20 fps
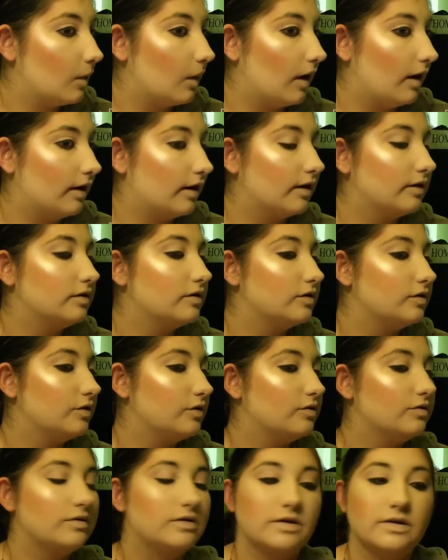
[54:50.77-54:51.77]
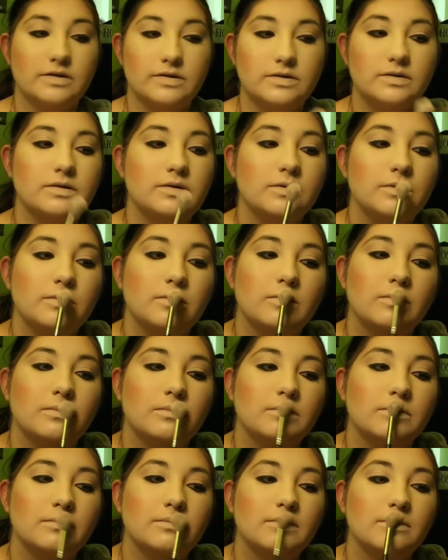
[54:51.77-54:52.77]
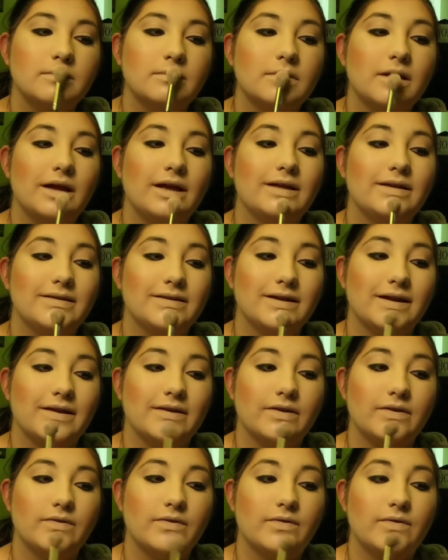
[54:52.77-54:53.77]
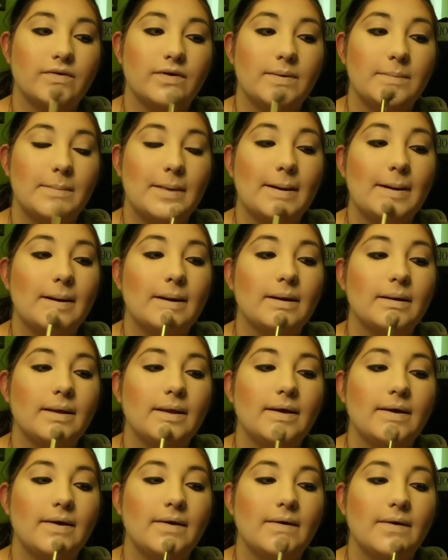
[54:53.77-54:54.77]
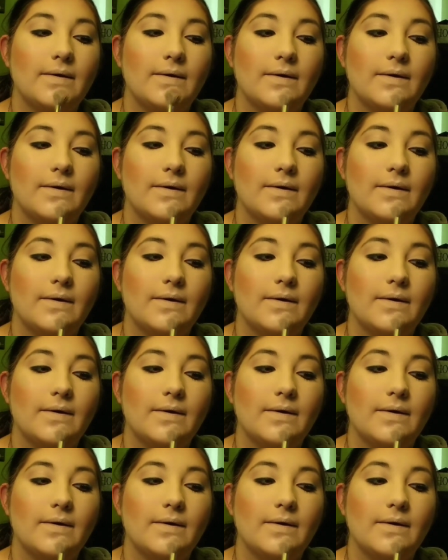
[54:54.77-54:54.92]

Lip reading: And I just use this to intensify my highlight.